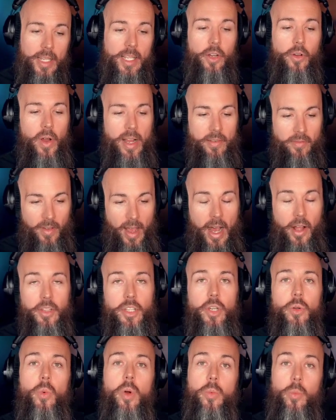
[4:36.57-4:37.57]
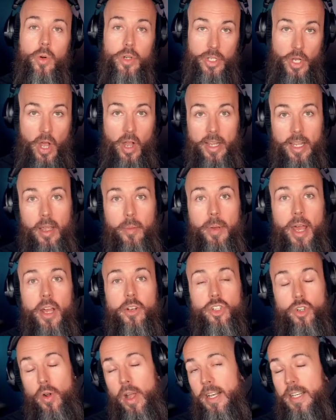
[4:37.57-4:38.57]
great value when we're talking
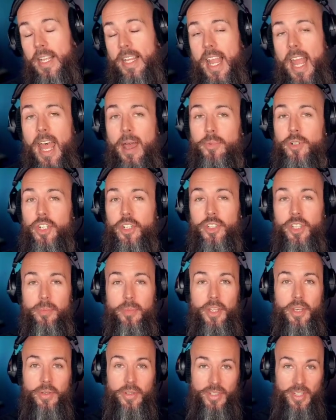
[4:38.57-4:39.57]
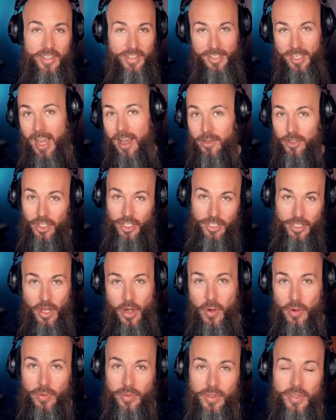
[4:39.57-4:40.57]
about trying to capture some of those nostalgic
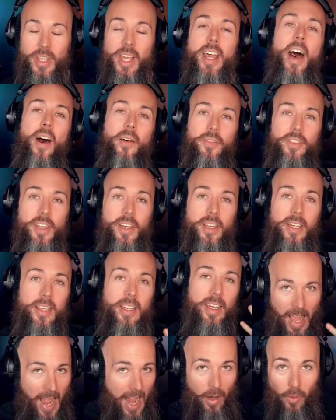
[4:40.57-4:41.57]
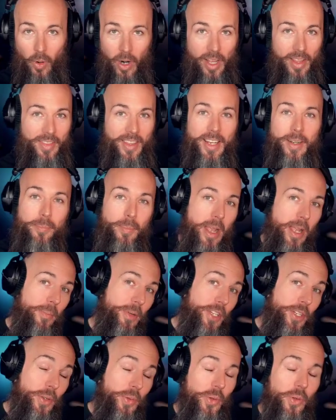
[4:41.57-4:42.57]
tones of the era that
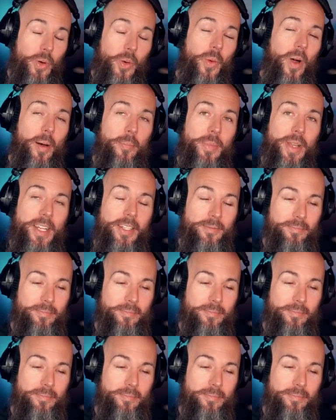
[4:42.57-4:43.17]
maybe you grew up in.